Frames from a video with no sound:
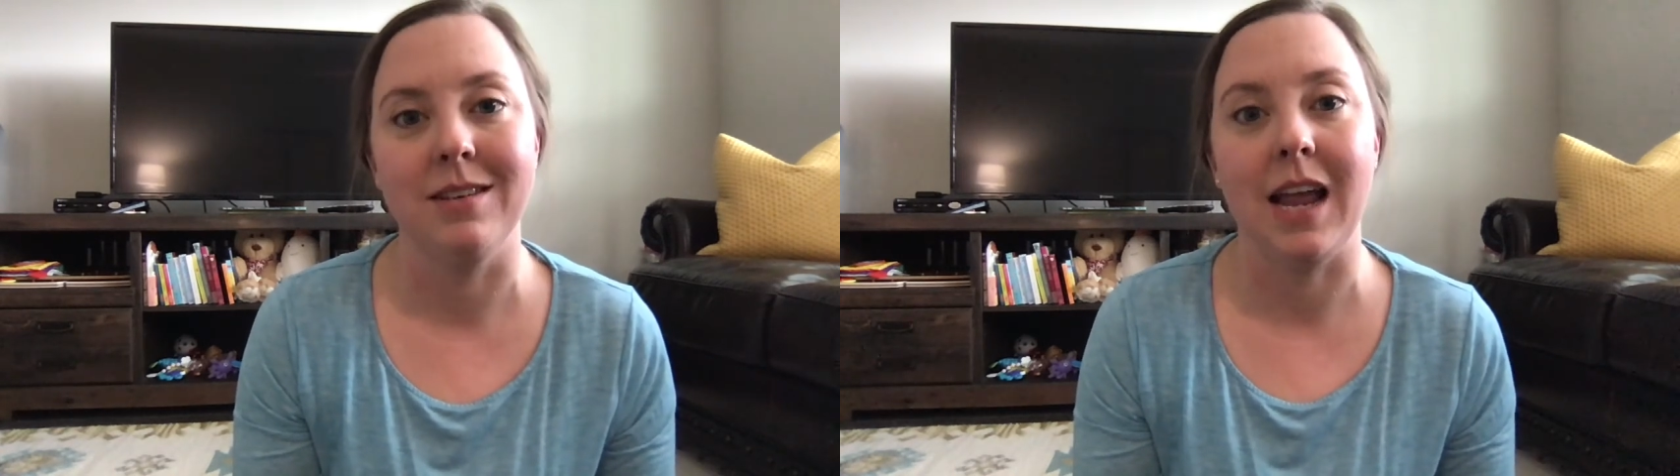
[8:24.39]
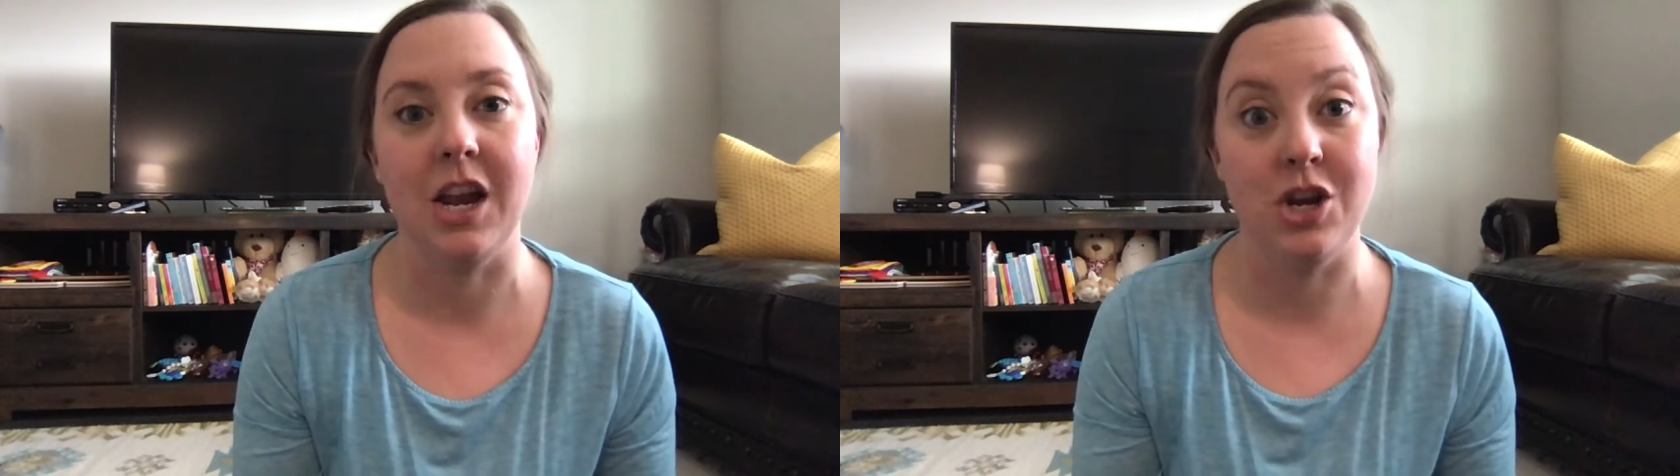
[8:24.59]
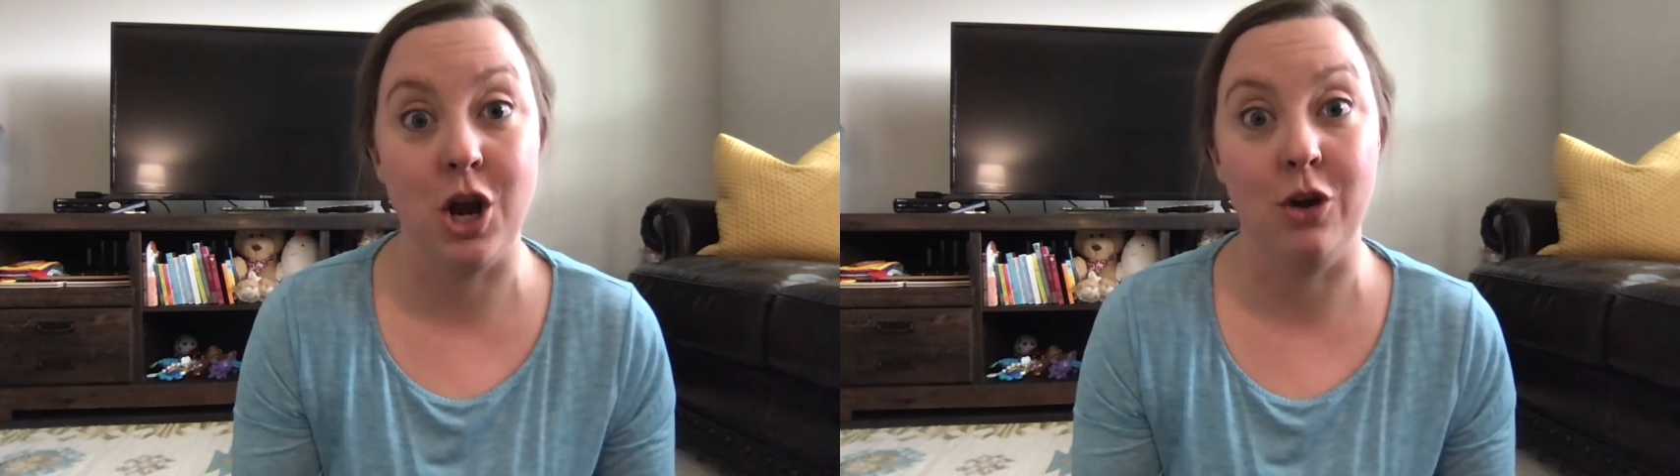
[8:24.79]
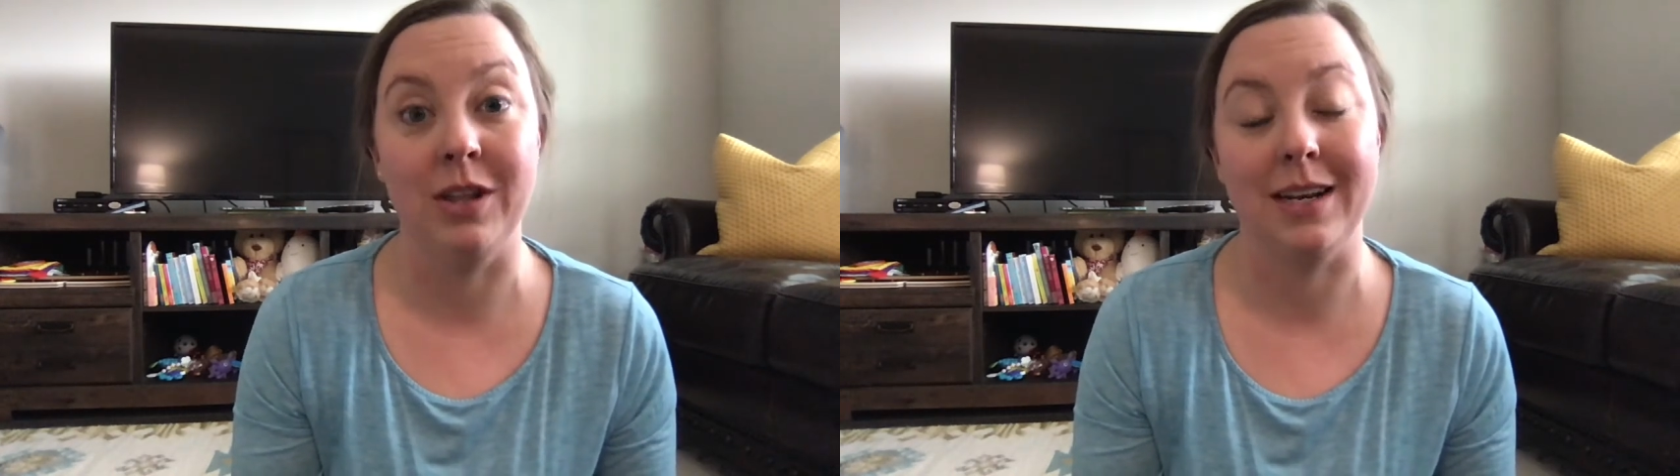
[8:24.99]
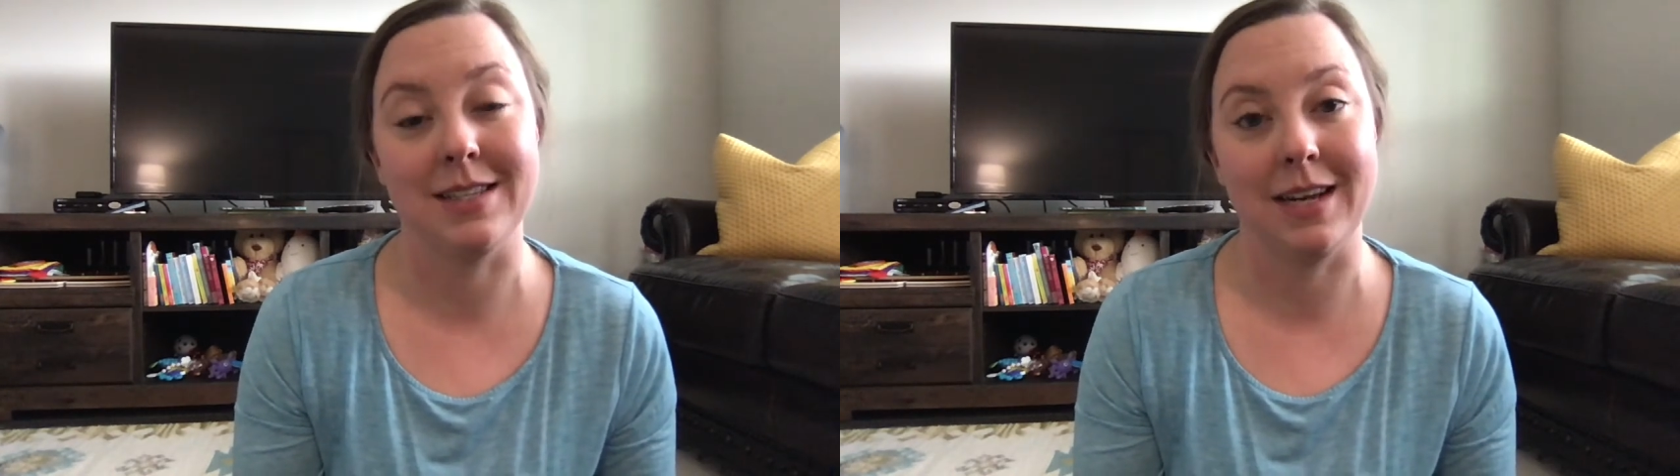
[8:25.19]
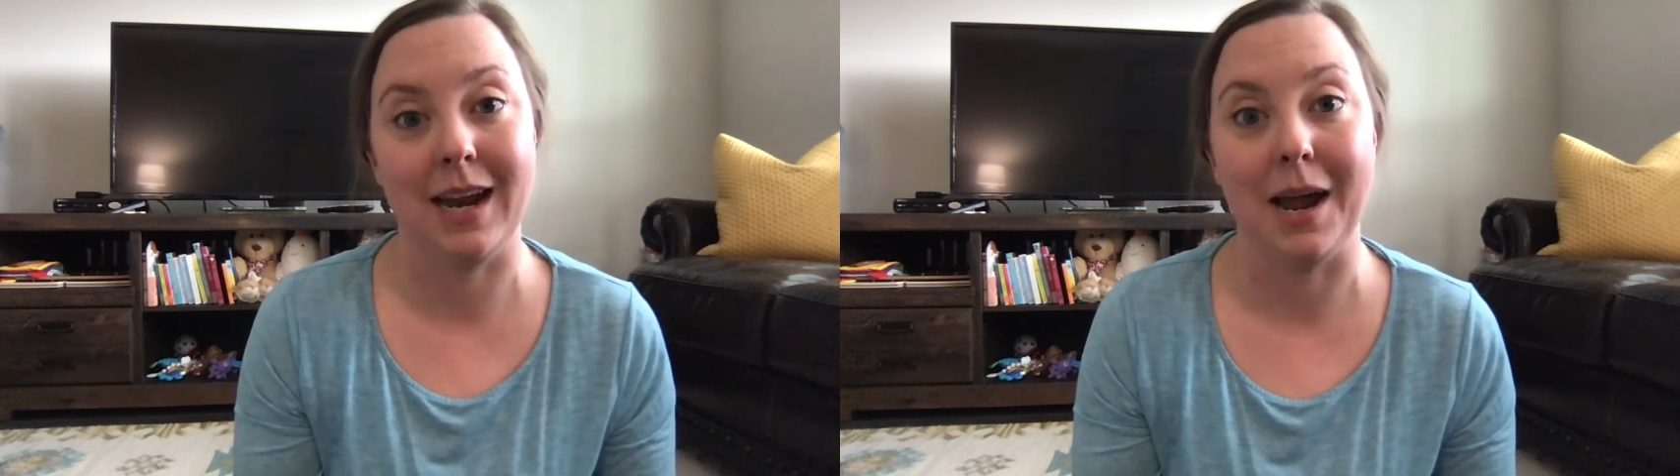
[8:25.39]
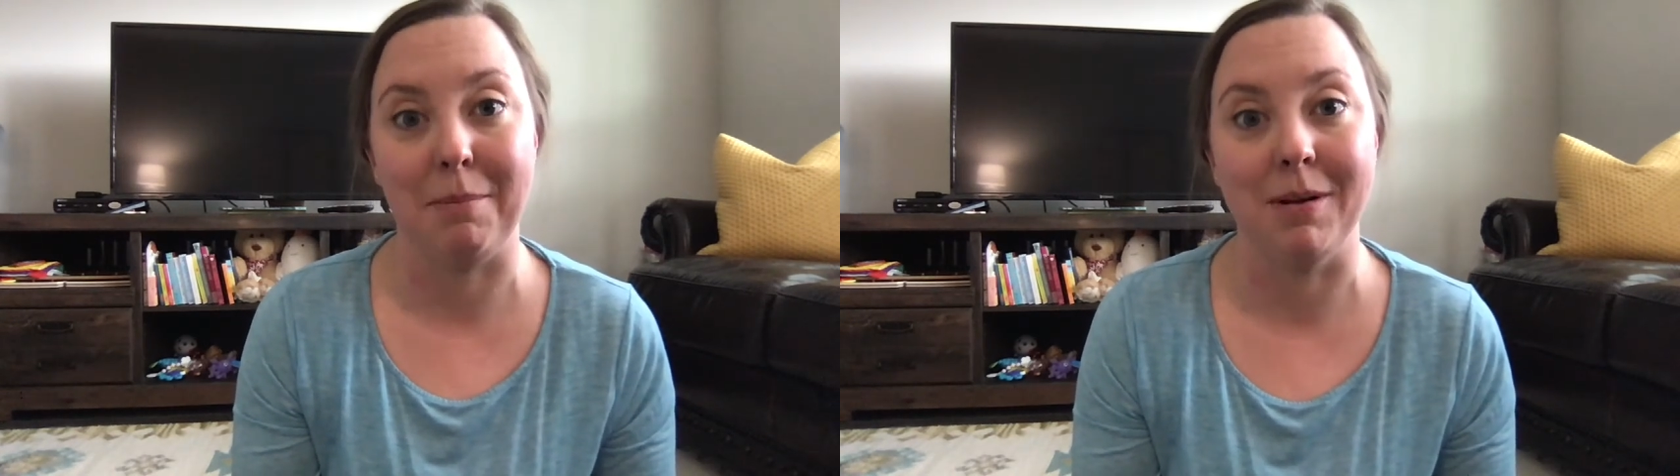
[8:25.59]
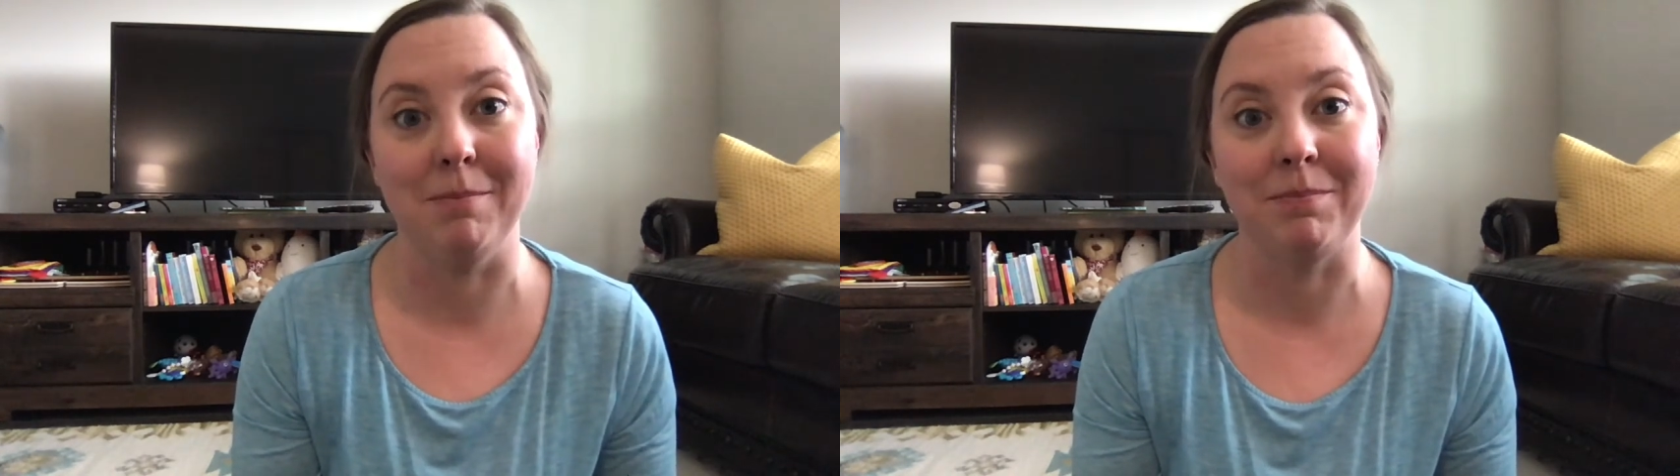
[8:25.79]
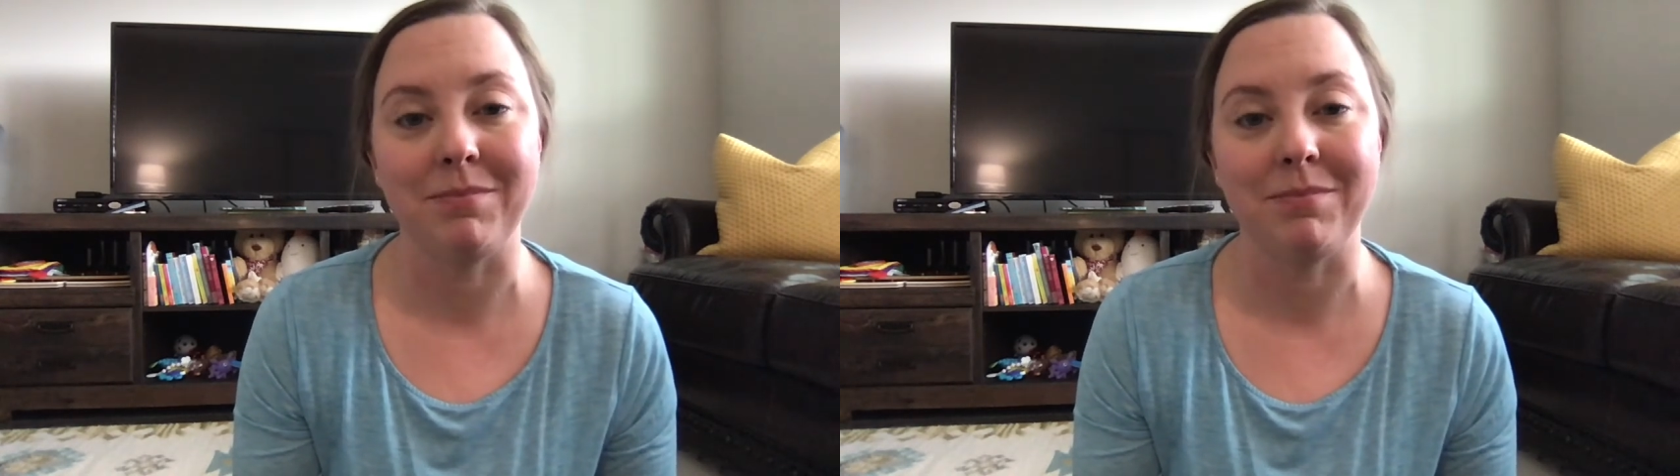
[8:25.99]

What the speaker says: and know that it's going to happen.